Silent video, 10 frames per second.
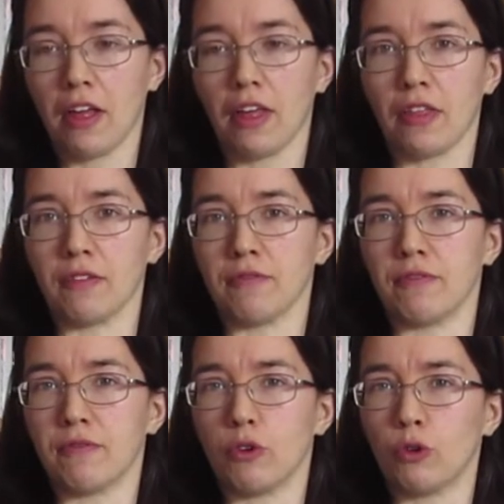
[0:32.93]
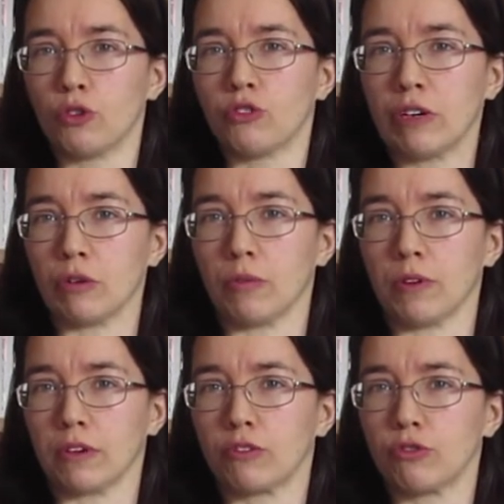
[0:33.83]
than ordering up
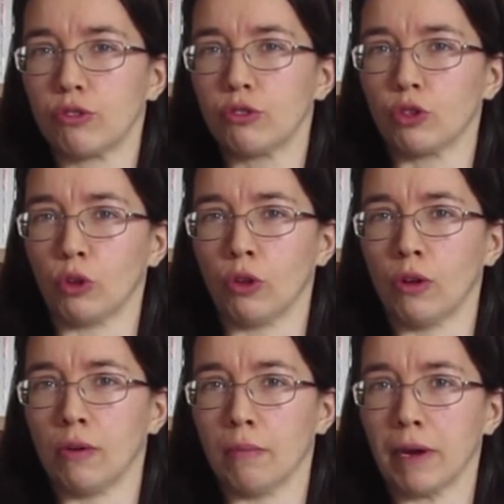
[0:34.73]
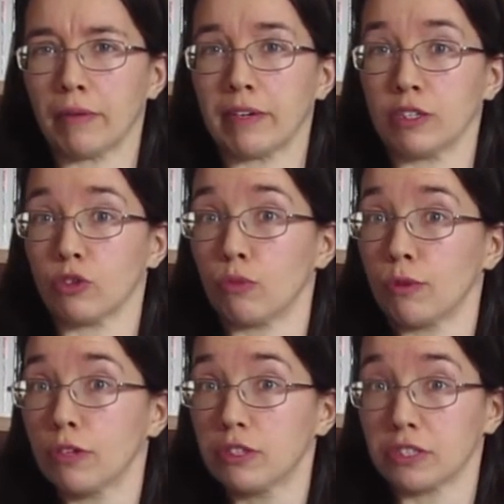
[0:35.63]
that crucial marriage or
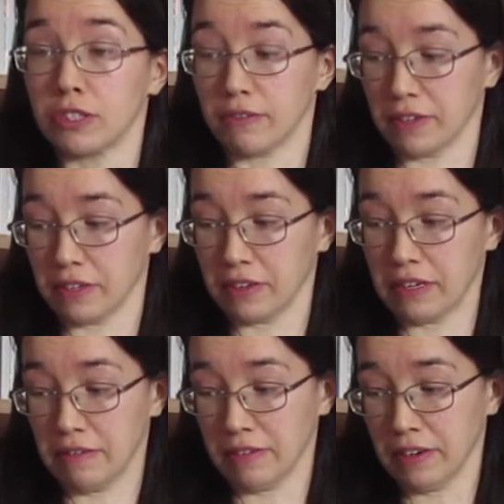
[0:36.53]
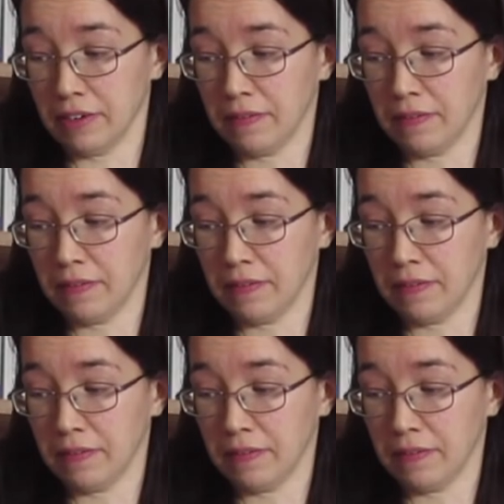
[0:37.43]
birth certificate even,